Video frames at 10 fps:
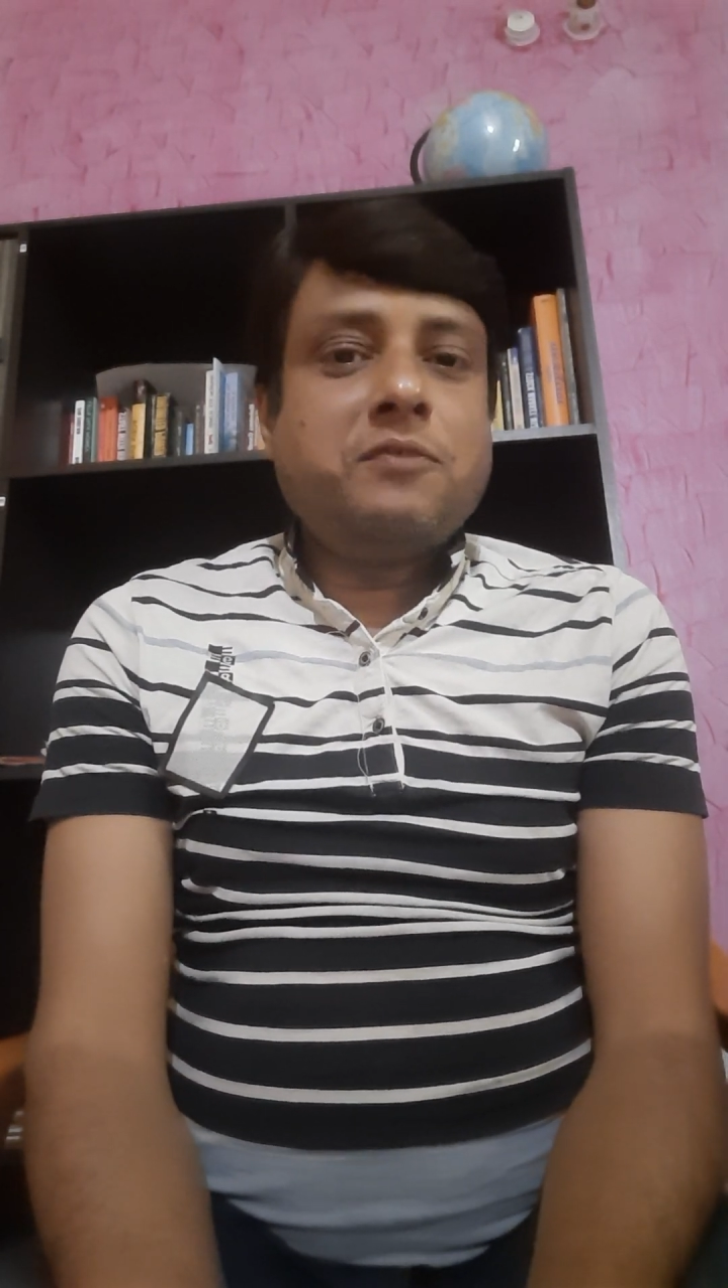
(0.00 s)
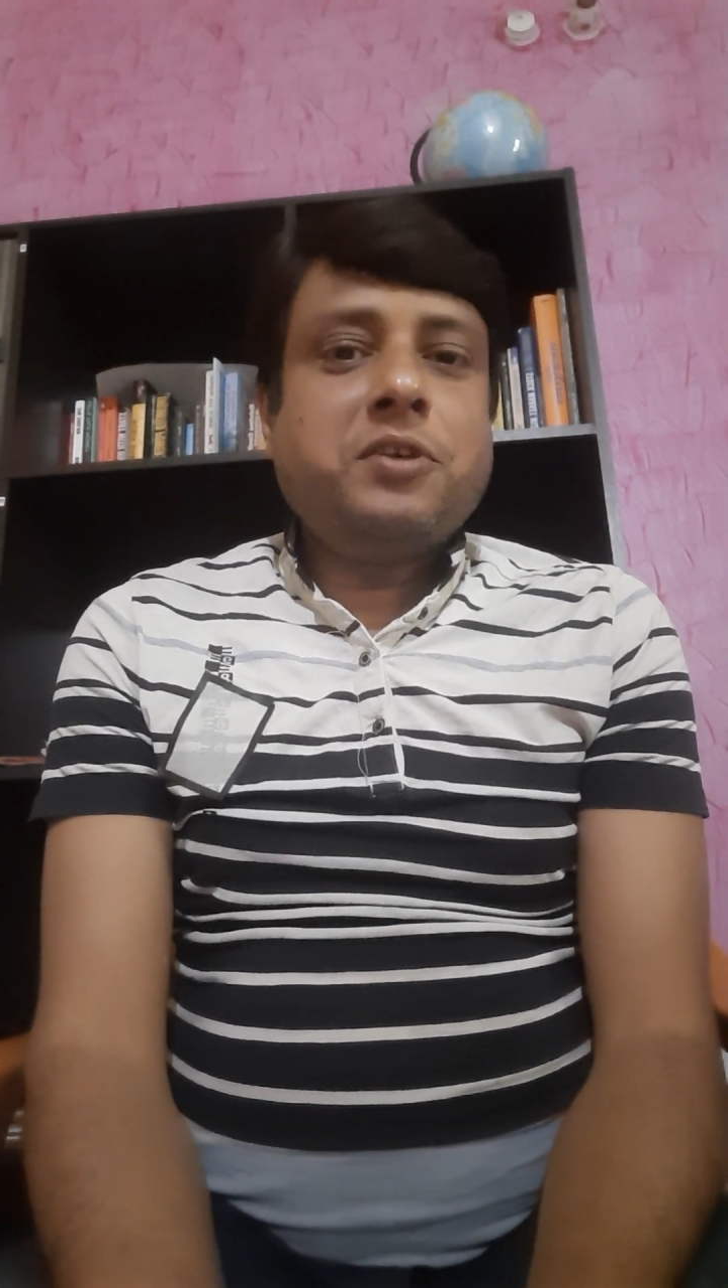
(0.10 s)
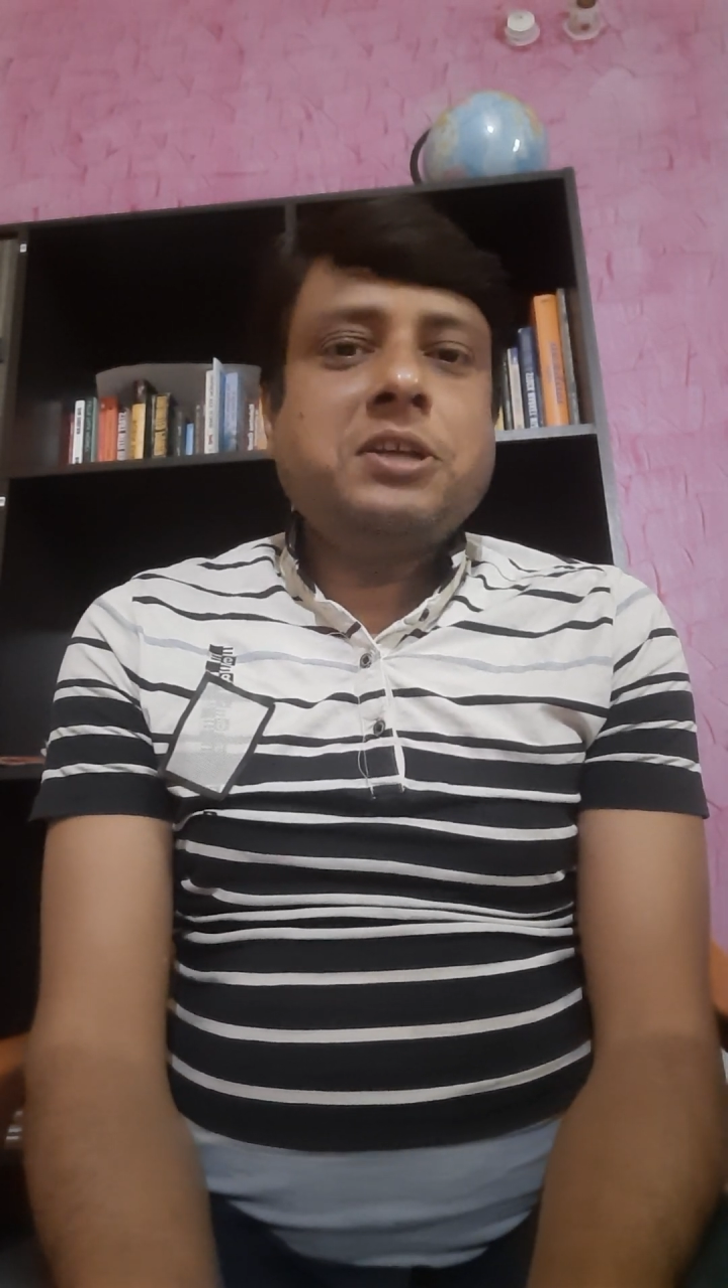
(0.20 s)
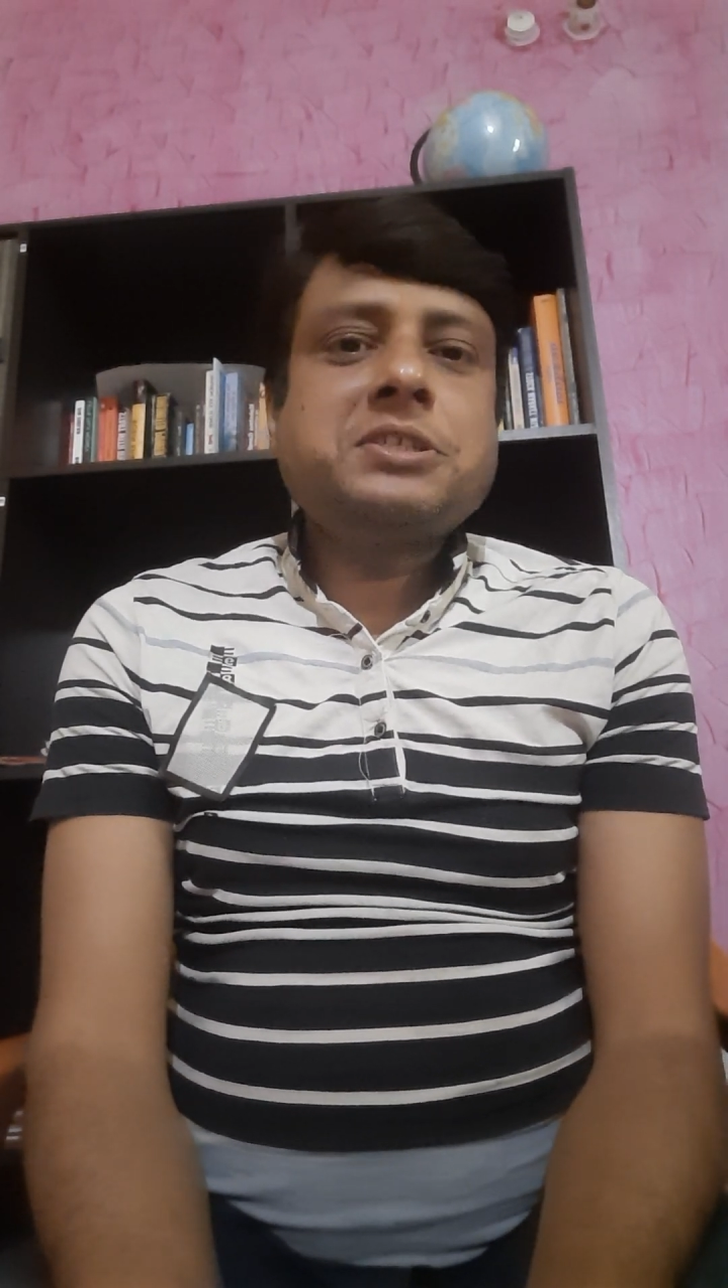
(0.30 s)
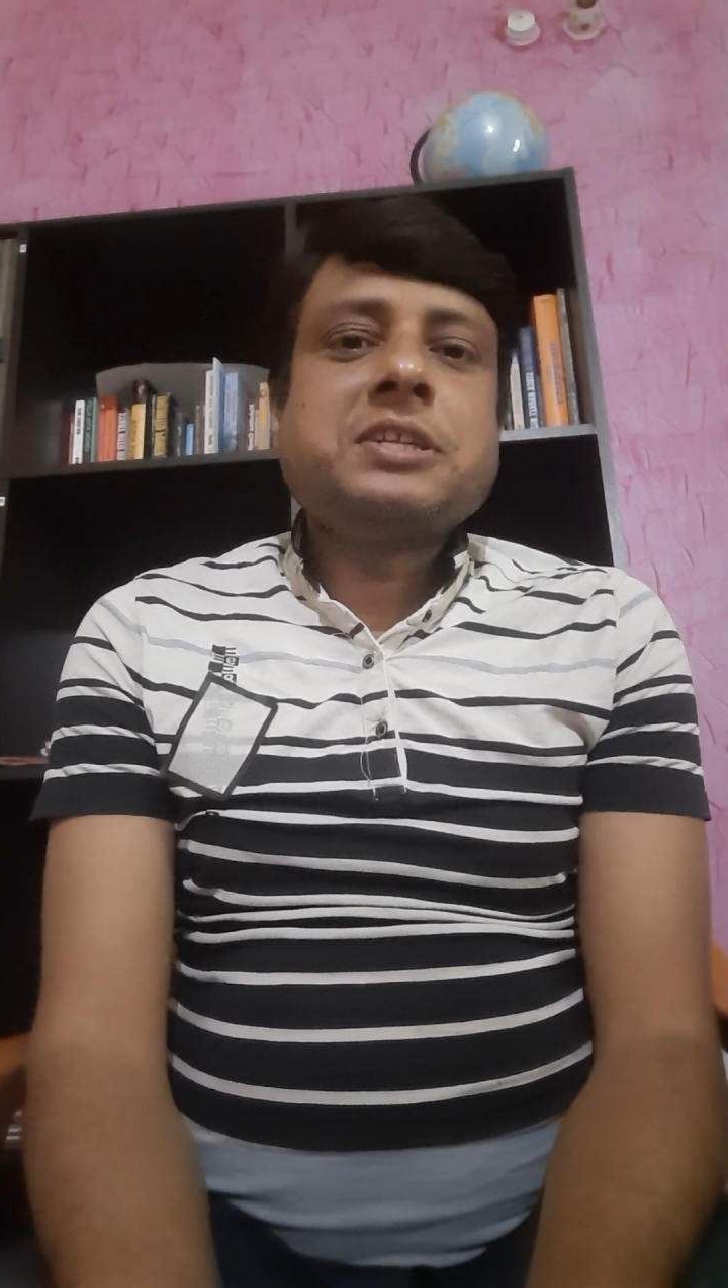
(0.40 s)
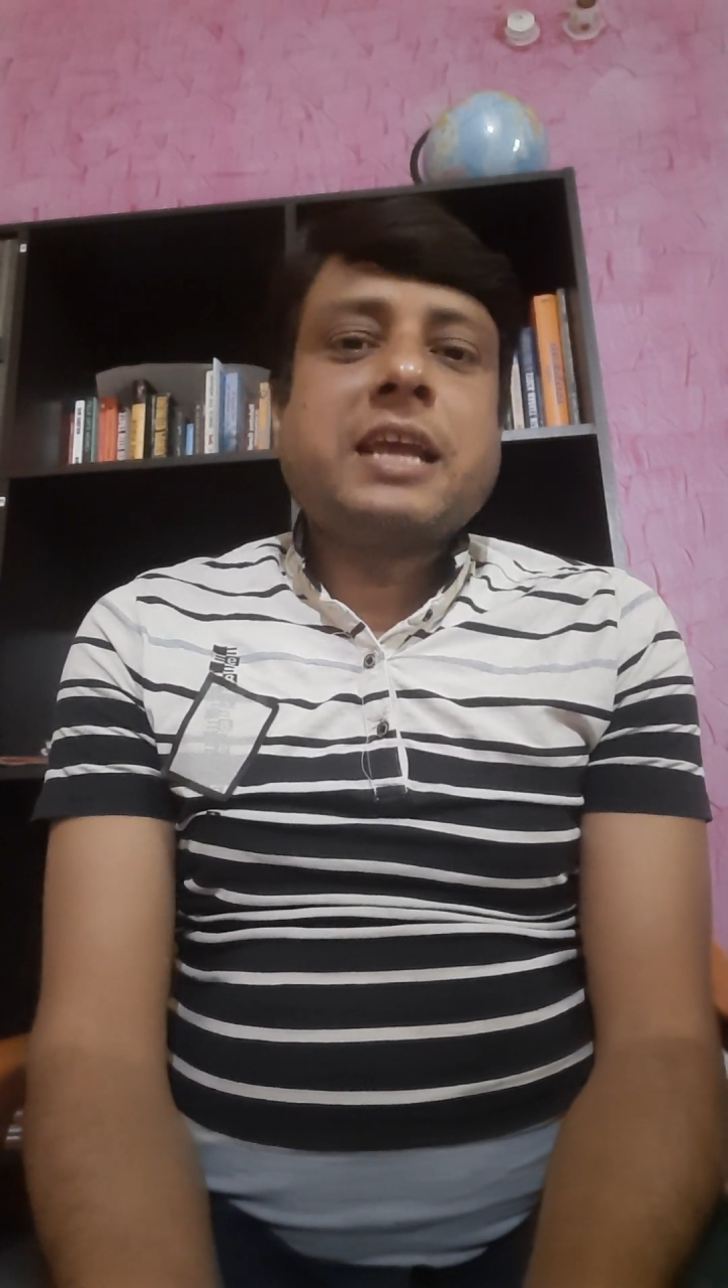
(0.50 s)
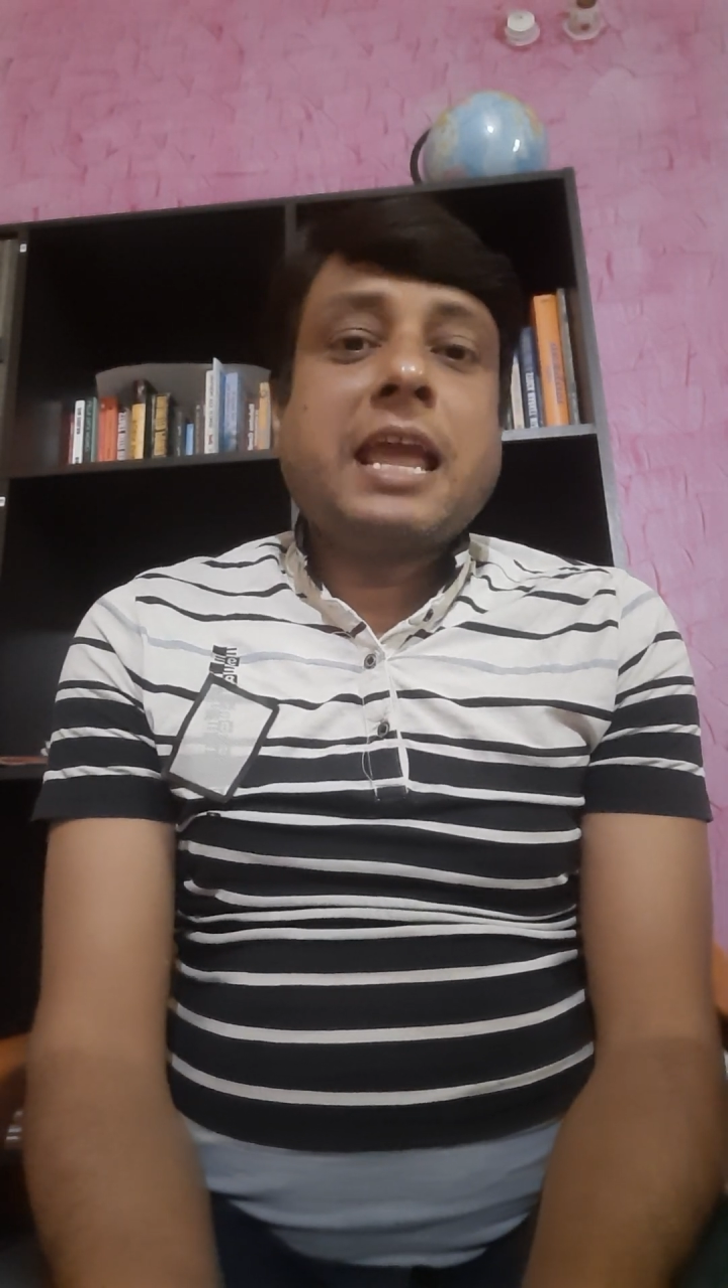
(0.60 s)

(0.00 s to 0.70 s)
words,